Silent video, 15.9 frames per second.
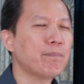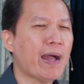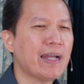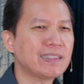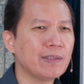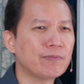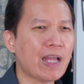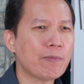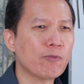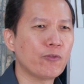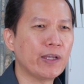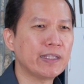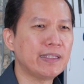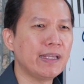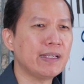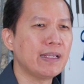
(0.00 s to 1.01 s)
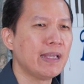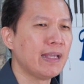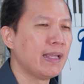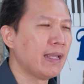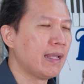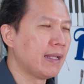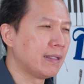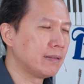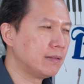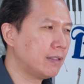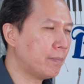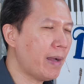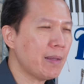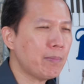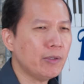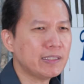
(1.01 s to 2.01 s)
passive type of waiting, the
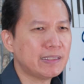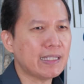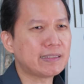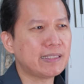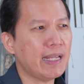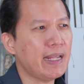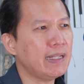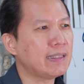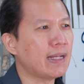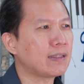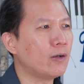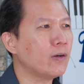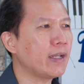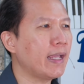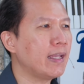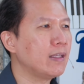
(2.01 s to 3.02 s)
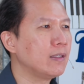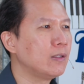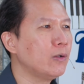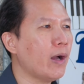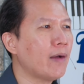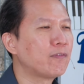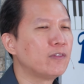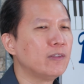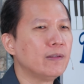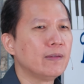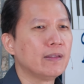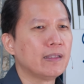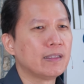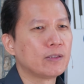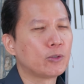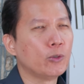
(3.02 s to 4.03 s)
Bible is not saying that, okay, you have
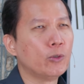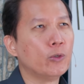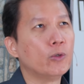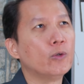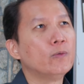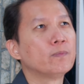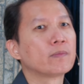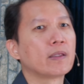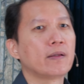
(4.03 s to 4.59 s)
to